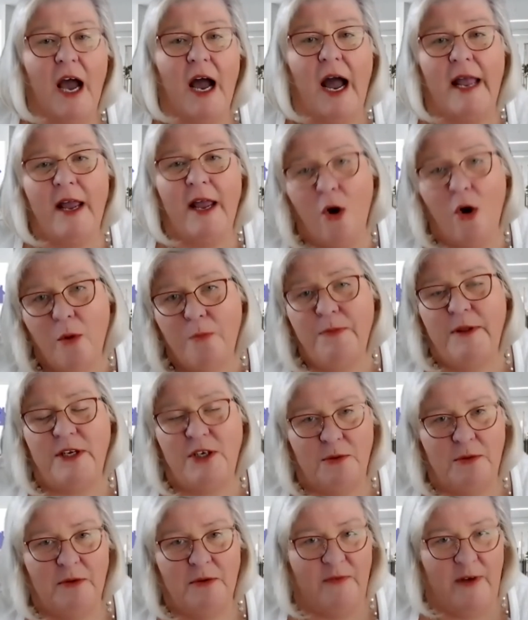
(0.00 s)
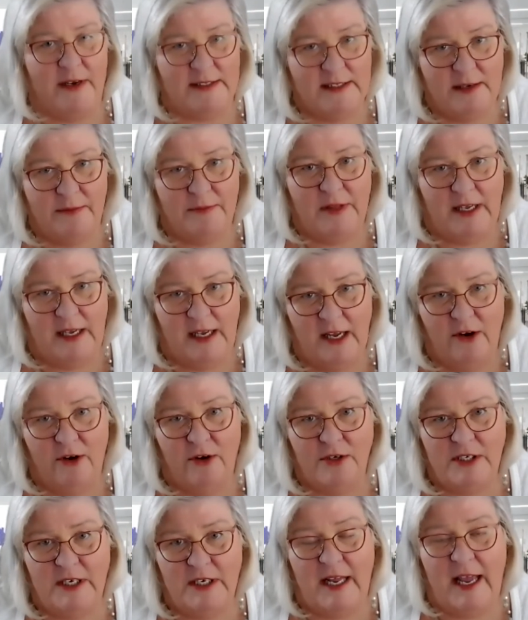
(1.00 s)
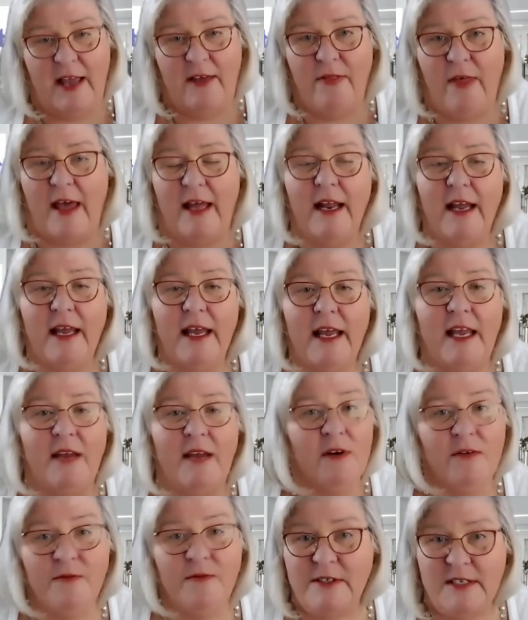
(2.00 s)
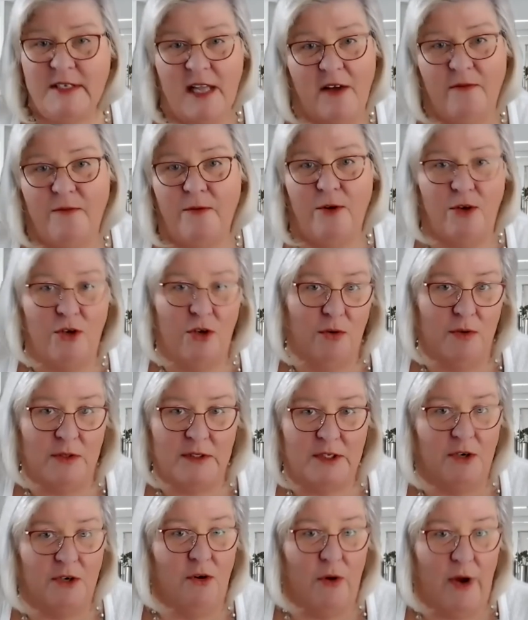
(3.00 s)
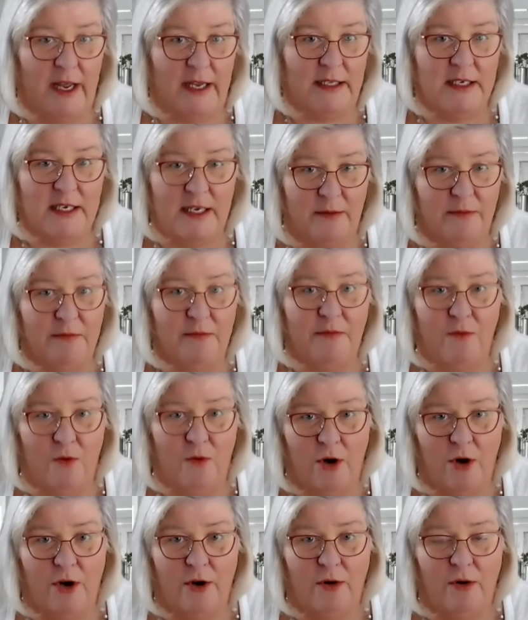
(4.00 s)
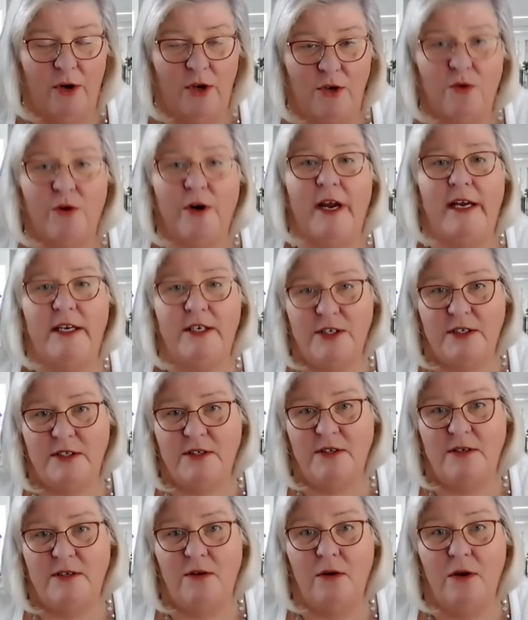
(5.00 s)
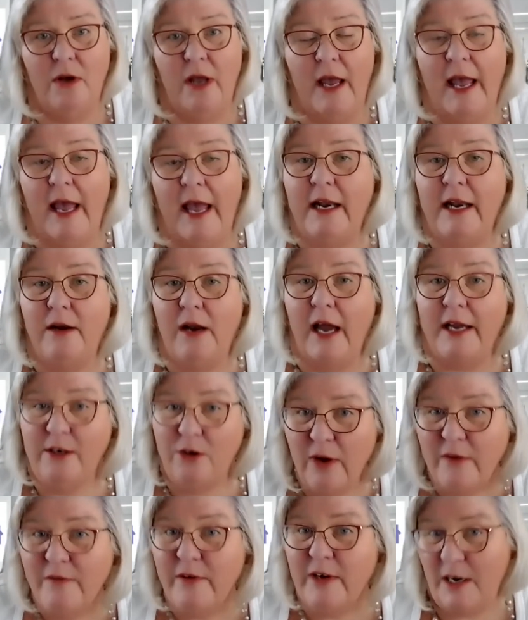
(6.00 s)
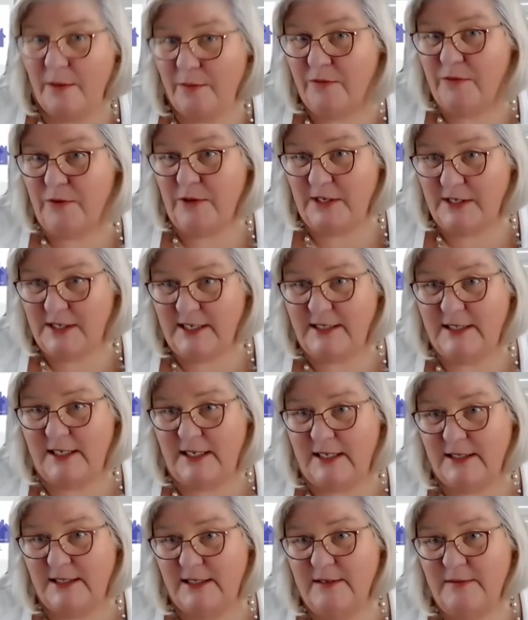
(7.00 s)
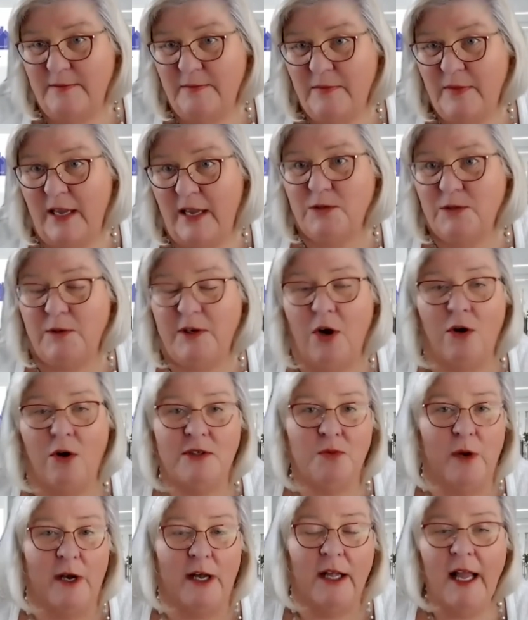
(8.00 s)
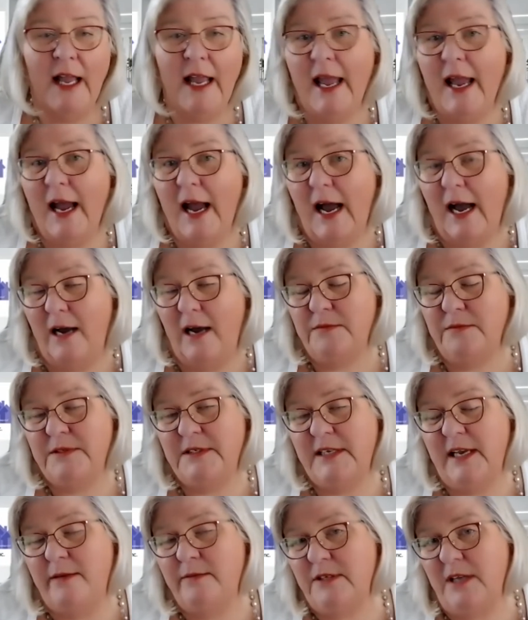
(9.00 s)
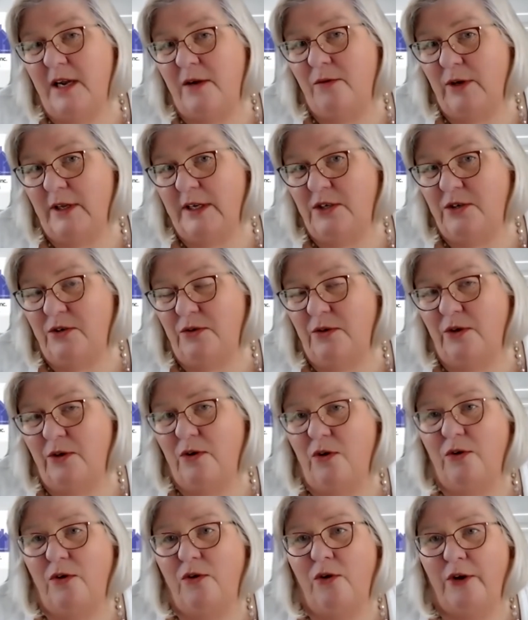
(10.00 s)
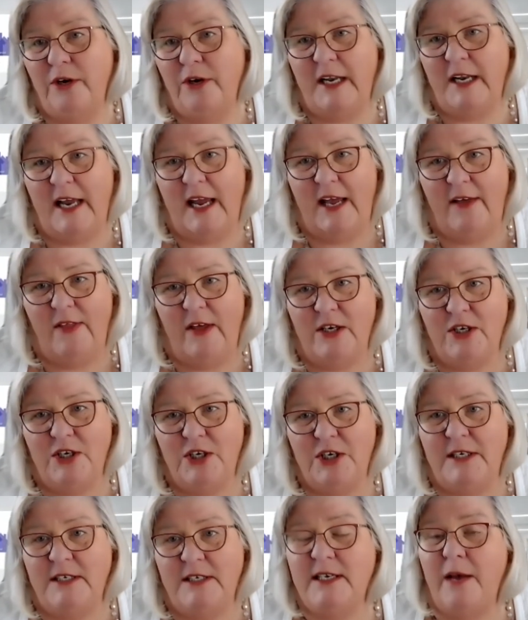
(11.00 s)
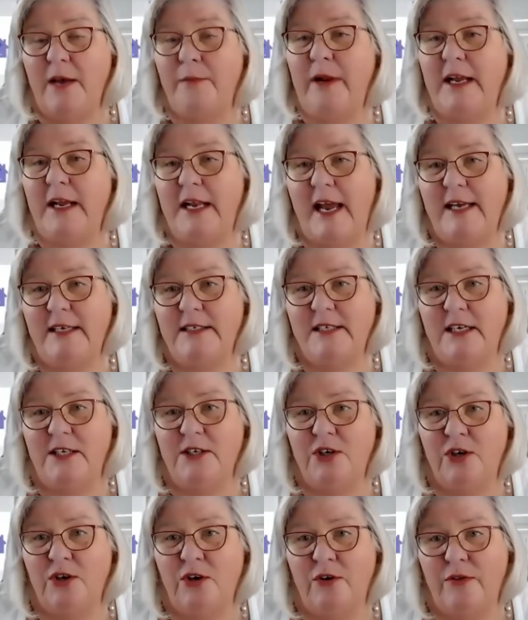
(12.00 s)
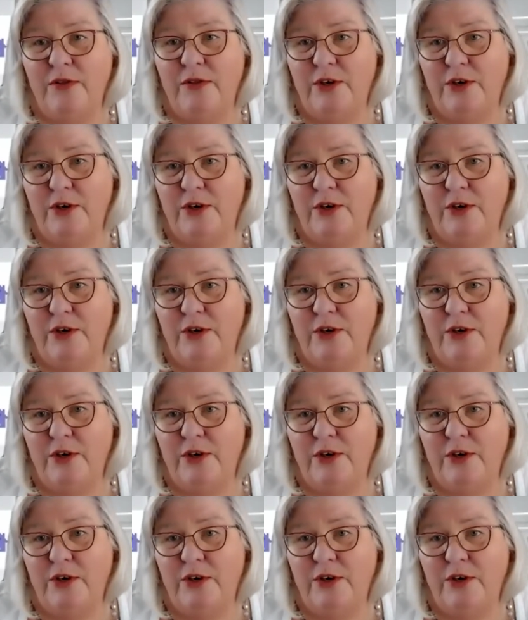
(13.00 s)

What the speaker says: I hope that you will find something here today that, even if it's not for you, is a great tip for your agents. And I do have a couple for the TCs as we go as well. Sam's not really tooting her own horn today that she's how many days into her